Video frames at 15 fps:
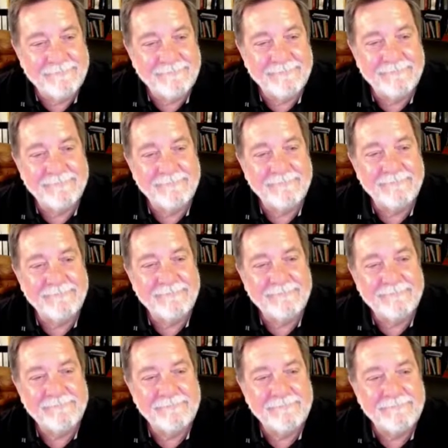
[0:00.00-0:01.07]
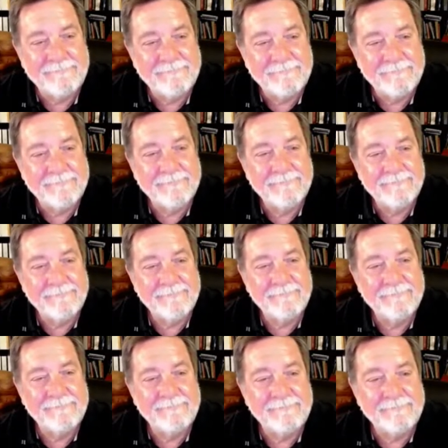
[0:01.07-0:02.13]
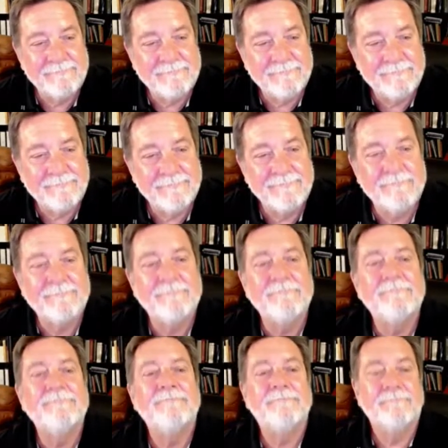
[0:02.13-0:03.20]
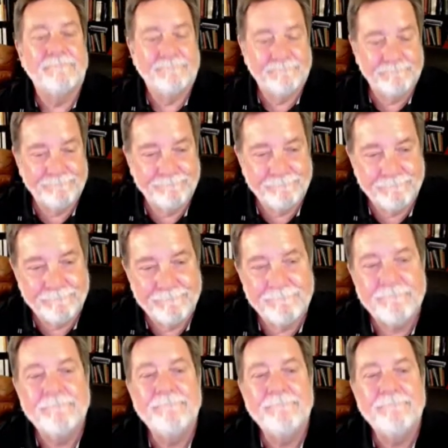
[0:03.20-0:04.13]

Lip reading: (silent)